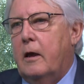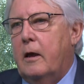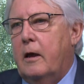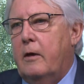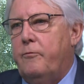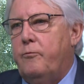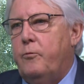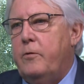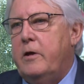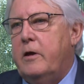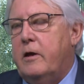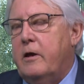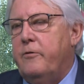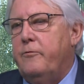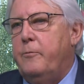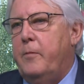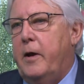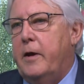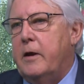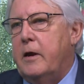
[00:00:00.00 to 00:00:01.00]
if we
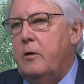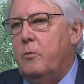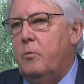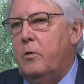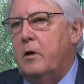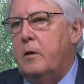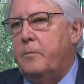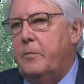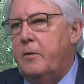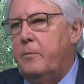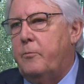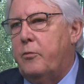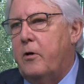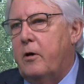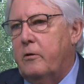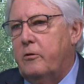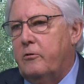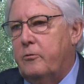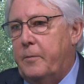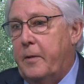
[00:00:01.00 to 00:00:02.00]
give money, will it be
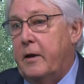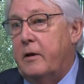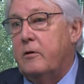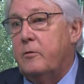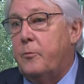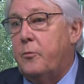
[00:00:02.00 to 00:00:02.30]
spent